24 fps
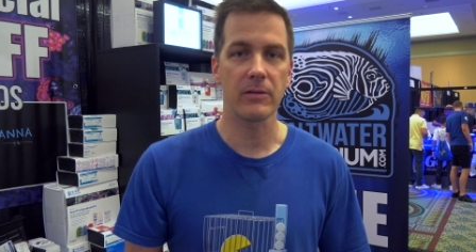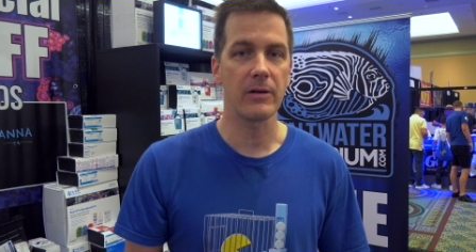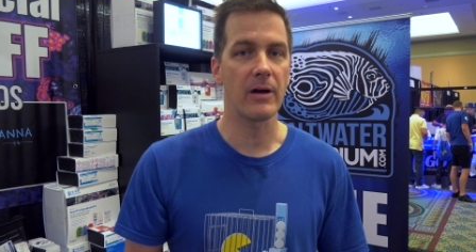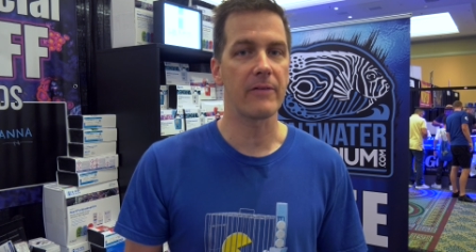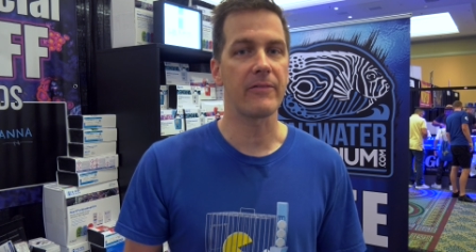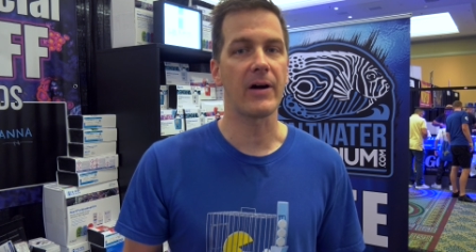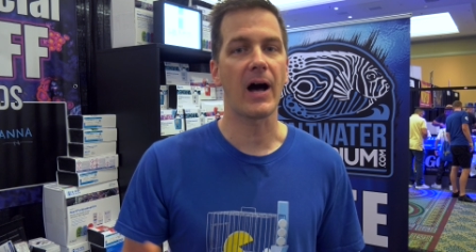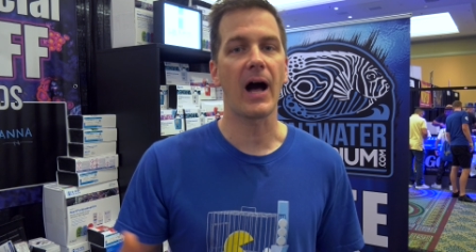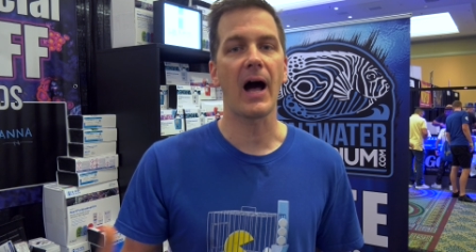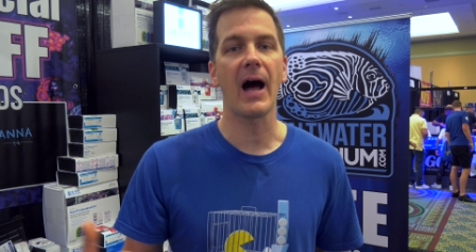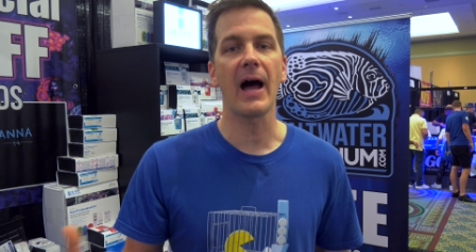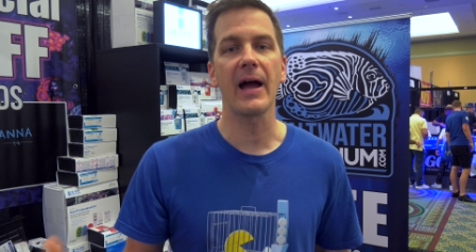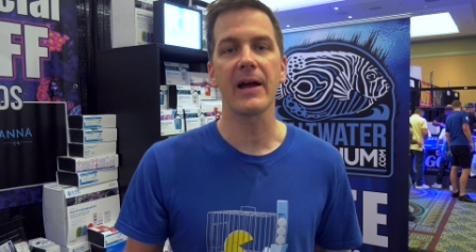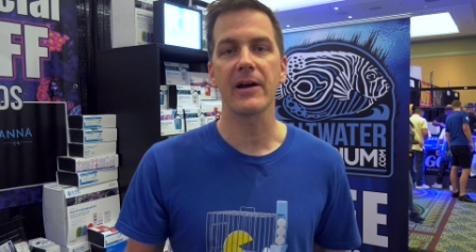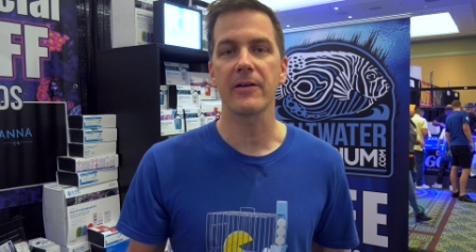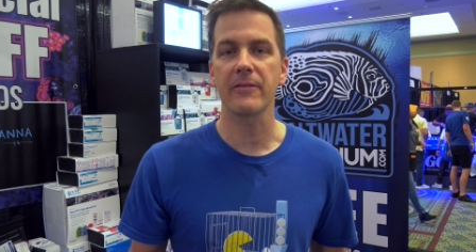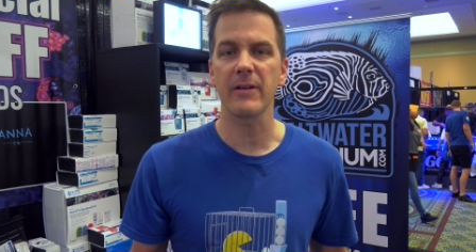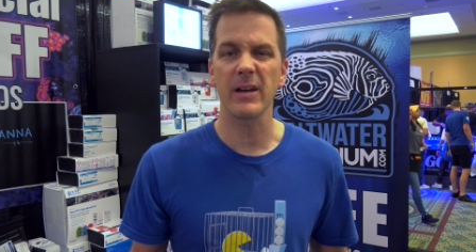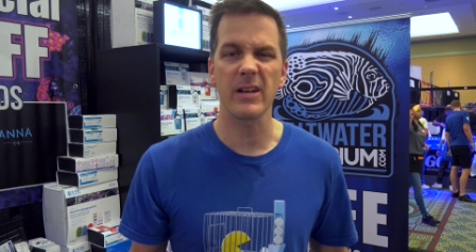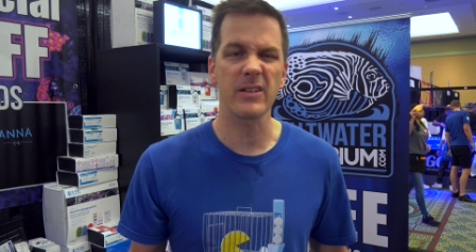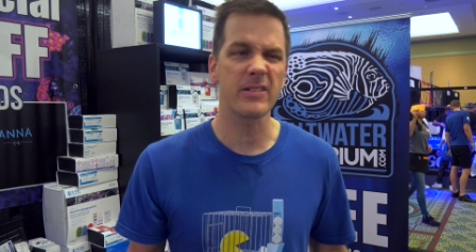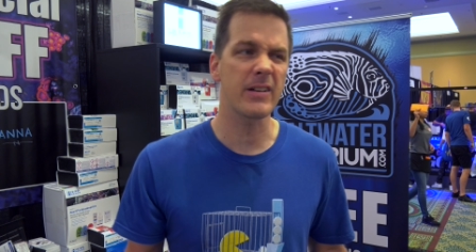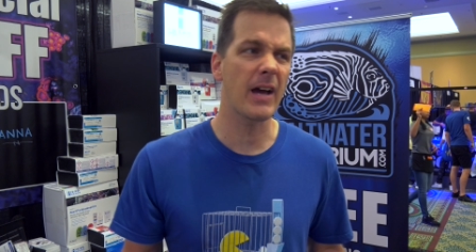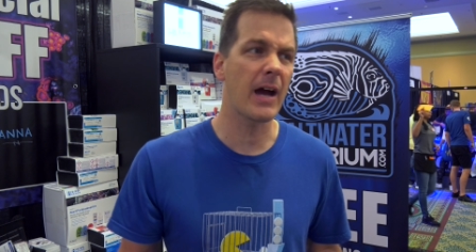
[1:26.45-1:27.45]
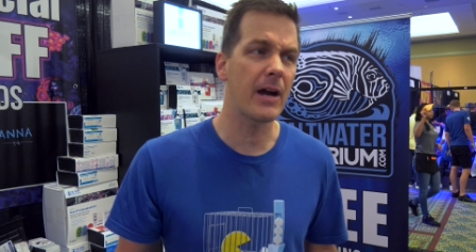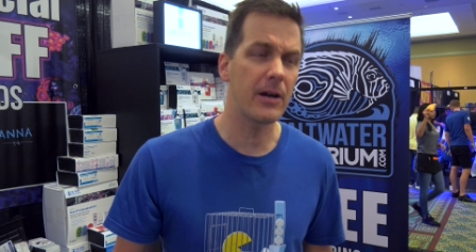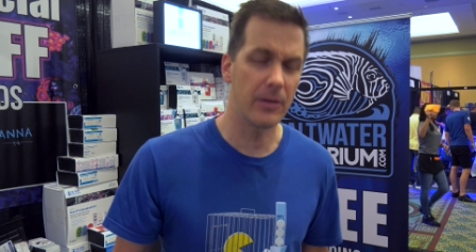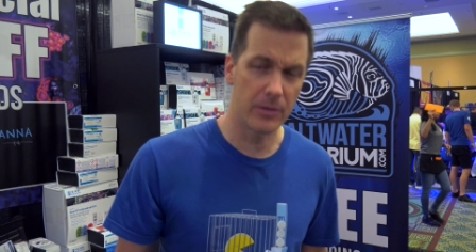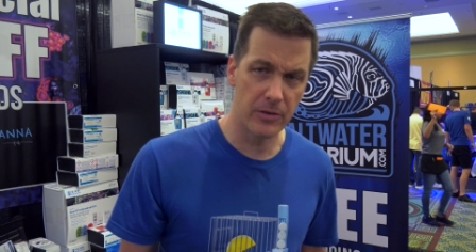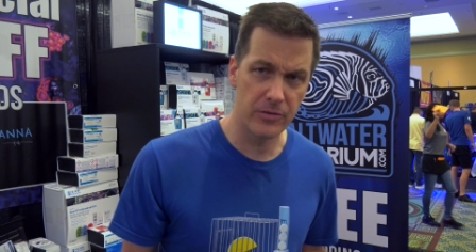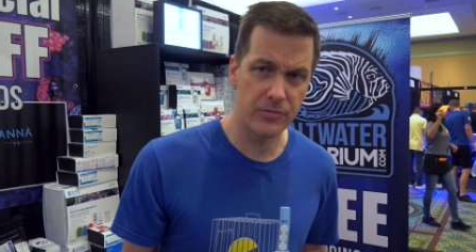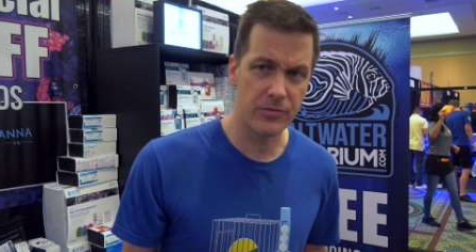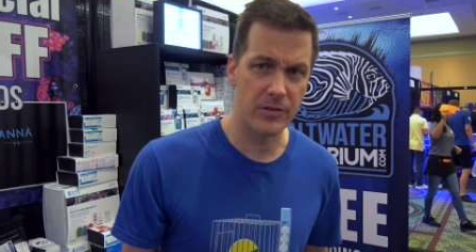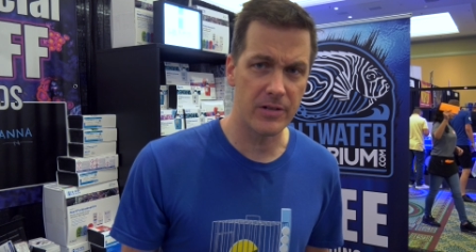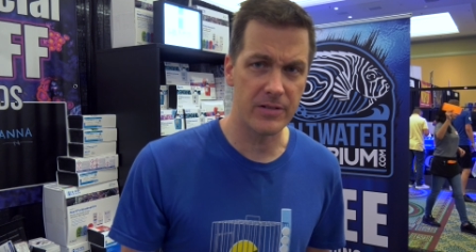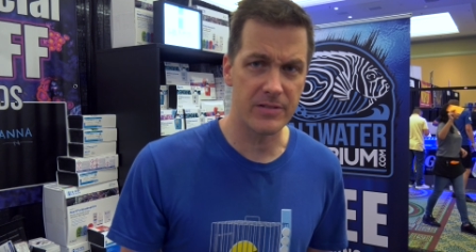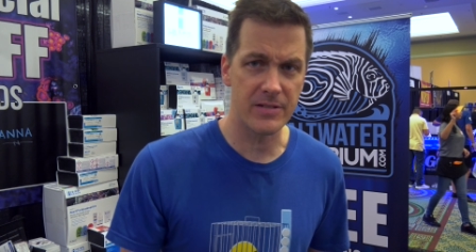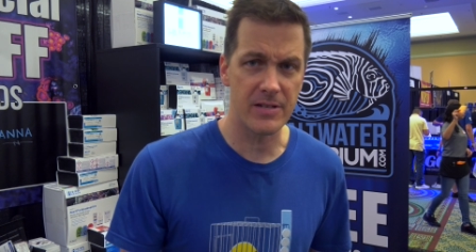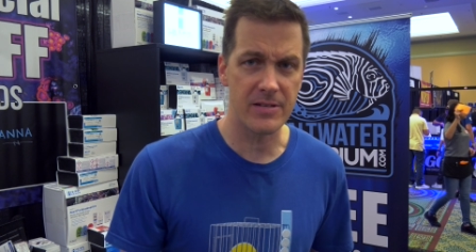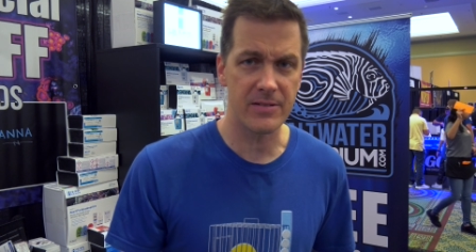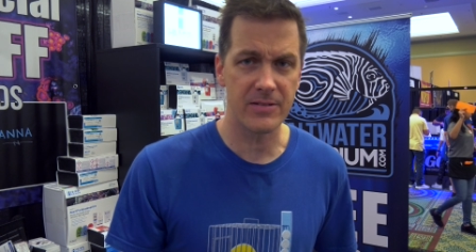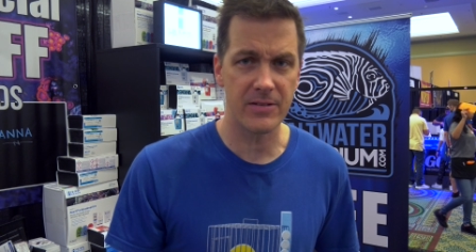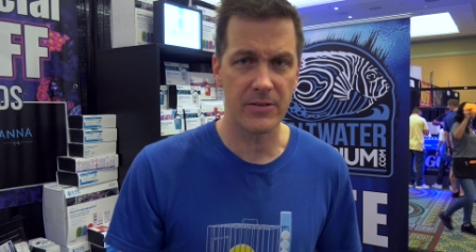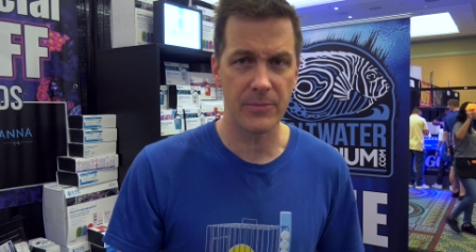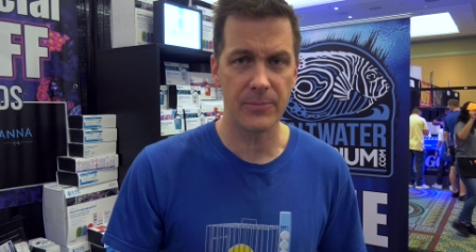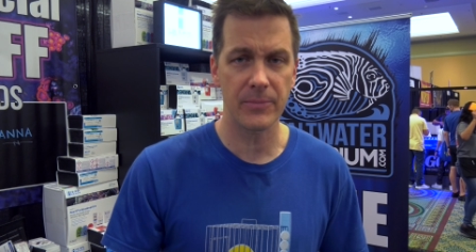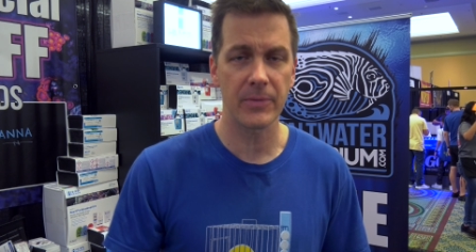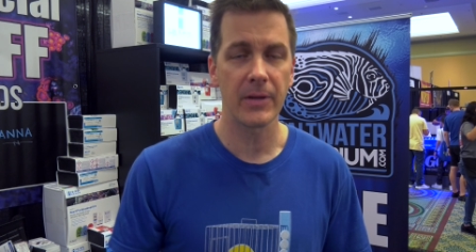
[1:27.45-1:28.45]
you have a higher range, higher nutrient
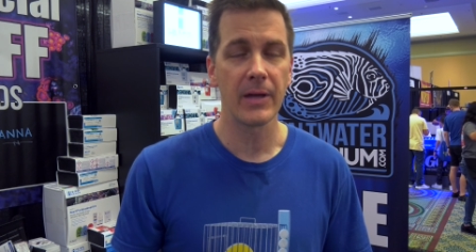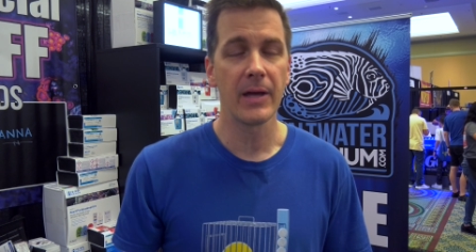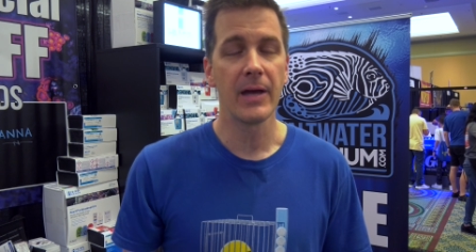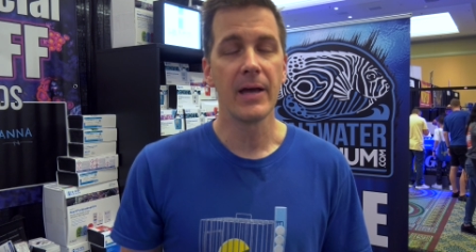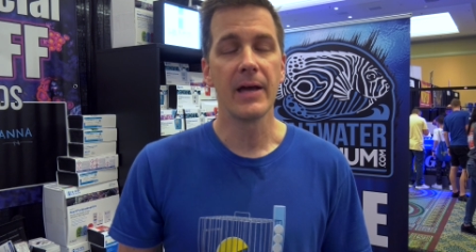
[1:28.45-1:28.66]
system,